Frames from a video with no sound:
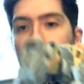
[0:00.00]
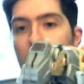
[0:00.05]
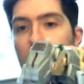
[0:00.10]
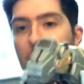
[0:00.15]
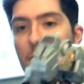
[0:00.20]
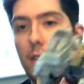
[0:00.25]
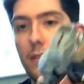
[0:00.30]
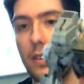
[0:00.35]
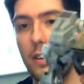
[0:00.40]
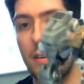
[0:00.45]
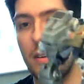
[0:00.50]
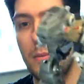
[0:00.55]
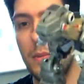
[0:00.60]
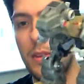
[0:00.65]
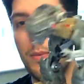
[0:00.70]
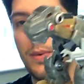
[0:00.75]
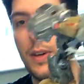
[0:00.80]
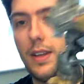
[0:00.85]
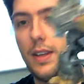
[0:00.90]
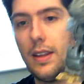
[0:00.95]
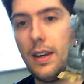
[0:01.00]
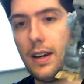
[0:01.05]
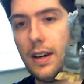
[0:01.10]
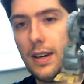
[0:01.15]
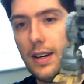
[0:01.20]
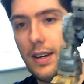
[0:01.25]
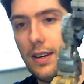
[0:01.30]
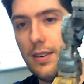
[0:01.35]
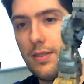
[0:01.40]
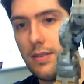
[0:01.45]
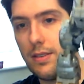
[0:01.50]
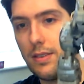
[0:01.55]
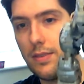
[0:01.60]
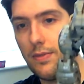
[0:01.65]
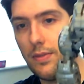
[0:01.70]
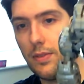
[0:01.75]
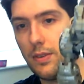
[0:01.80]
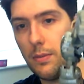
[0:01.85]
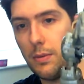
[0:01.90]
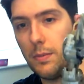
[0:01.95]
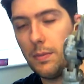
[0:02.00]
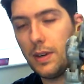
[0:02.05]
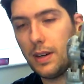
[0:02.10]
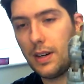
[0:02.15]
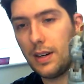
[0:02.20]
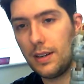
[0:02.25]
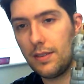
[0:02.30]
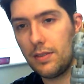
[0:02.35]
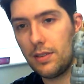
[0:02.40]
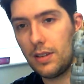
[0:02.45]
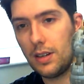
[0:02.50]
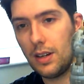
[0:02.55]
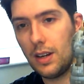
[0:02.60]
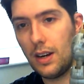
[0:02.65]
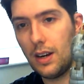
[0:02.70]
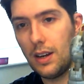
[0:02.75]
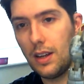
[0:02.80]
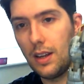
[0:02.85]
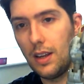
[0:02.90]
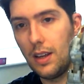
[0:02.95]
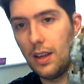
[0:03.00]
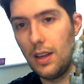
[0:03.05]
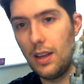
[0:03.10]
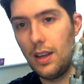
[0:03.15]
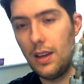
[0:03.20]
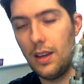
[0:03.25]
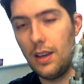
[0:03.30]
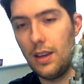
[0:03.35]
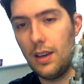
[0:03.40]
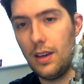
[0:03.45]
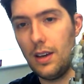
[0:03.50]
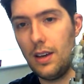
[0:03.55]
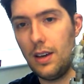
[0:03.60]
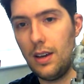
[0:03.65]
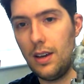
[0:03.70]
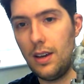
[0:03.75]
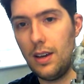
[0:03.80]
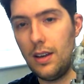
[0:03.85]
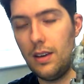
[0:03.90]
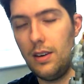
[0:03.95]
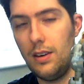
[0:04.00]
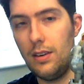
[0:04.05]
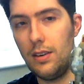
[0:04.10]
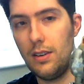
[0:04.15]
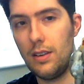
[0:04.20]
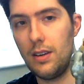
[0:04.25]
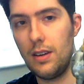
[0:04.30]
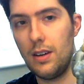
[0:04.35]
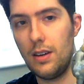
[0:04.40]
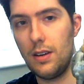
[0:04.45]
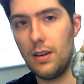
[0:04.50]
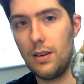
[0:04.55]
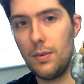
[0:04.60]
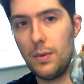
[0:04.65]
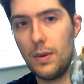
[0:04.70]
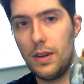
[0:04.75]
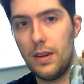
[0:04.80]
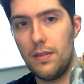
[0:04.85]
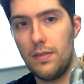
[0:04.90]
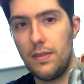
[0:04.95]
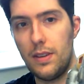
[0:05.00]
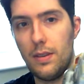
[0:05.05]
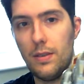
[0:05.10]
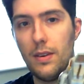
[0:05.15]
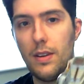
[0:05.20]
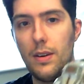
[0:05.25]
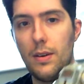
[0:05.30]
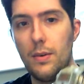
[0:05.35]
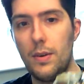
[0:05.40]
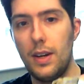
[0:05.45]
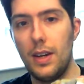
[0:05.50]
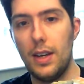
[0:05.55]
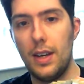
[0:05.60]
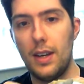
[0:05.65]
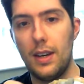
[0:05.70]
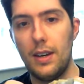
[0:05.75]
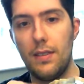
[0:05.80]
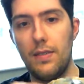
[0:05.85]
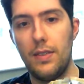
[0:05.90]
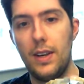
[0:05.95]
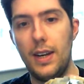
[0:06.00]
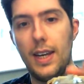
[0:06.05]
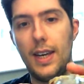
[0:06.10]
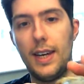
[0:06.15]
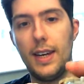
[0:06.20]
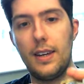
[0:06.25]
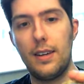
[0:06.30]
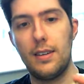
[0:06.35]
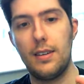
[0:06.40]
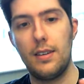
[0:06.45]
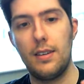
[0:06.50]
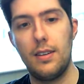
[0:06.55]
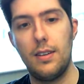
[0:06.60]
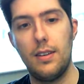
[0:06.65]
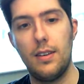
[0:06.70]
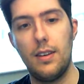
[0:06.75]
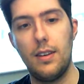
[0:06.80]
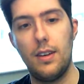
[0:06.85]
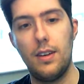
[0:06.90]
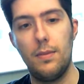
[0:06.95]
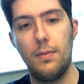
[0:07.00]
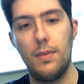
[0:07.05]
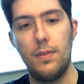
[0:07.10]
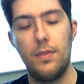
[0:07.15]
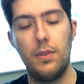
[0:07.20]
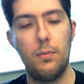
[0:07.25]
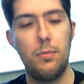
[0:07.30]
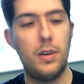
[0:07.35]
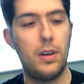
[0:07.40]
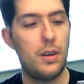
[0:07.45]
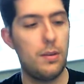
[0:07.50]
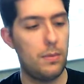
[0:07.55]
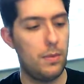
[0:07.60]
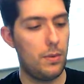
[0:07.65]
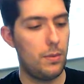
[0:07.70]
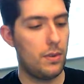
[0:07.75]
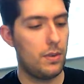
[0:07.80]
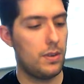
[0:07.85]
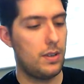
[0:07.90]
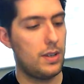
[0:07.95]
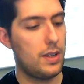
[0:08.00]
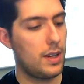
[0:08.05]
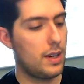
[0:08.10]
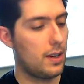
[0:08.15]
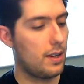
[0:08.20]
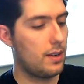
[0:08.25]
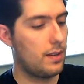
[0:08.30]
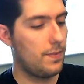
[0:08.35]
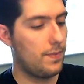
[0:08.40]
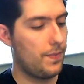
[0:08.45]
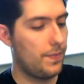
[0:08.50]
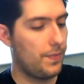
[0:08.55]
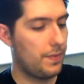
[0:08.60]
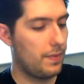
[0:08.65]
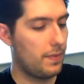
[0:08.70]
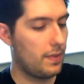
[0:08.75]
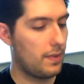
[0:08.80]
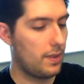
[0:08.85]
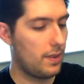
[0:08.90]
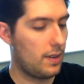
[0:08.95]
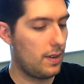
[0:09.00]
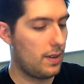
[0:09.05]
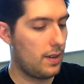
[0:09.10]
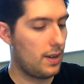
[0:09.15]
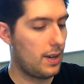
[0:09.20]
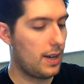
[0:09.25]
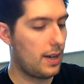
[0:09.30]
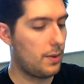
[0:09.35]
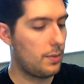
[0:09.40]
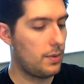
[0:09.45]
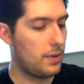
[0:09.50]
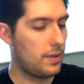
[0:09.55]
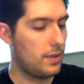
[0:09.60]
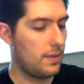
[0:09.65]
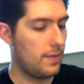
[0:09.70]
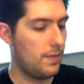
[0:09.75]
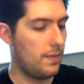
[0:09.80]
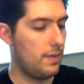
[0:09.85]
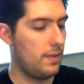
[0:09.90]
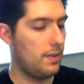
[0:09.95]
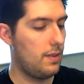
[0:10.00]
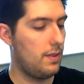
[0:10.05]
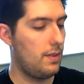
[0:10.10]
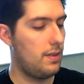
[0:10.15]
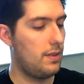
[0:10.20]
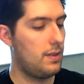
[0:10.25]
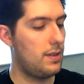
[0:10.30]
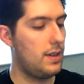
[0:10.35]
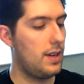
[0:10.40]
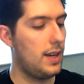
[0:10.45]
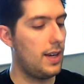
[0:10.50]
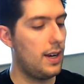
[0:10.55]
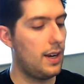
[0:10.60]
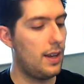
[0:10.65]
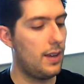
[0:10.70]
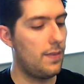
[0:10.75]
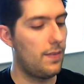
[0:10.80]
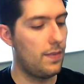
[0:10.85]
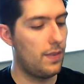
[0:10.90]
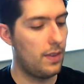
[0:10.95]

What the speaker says: got him in the way that I transform him. I have seen another way of doing it where you have the legs, if you'll pardon me 1 second, out slightly,